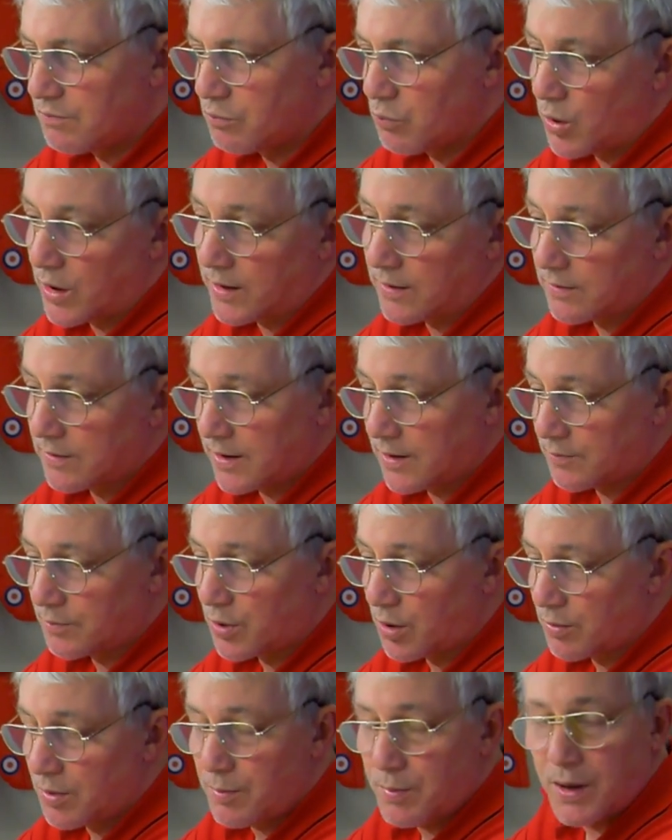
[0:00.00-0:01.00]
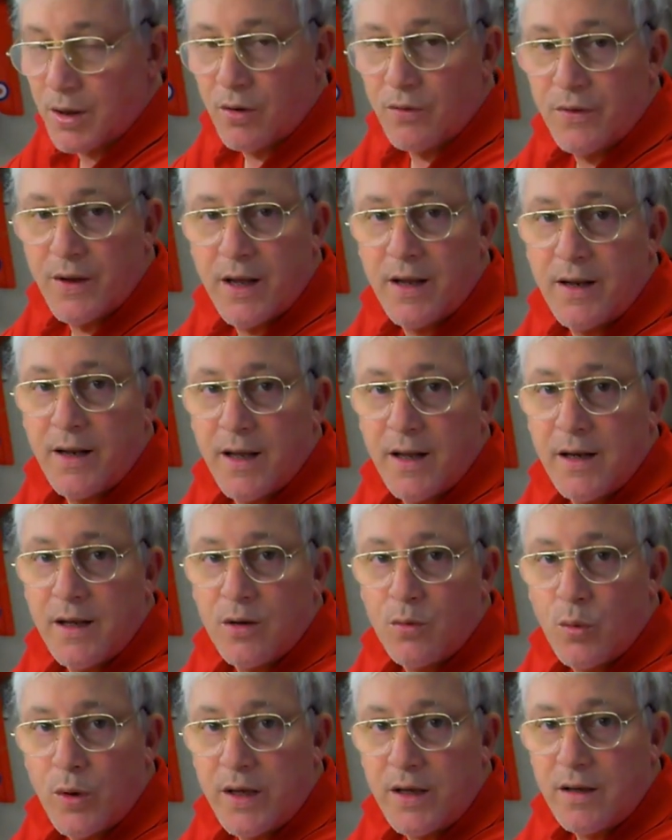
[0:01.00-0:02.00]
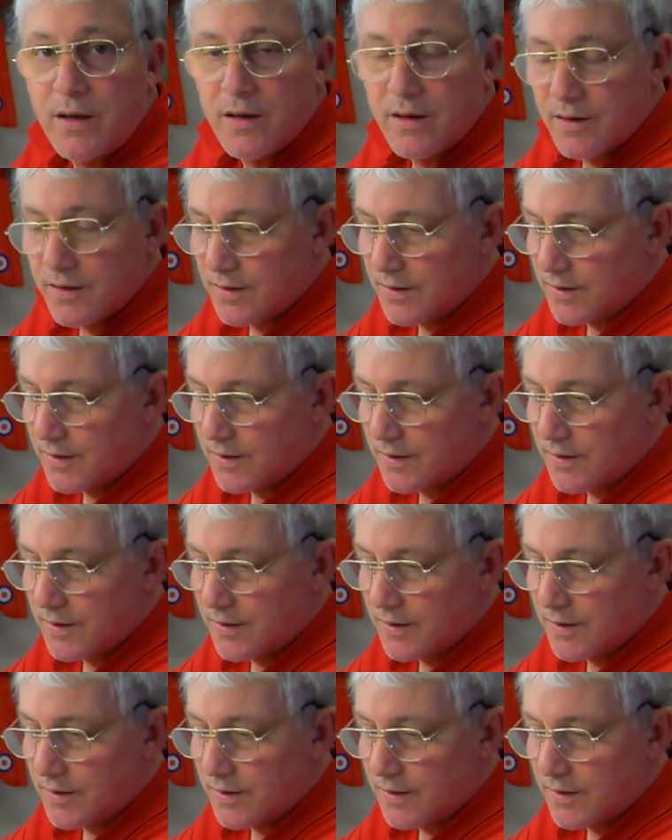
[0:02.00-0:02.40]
Well, I'll probably be on there nearly a week.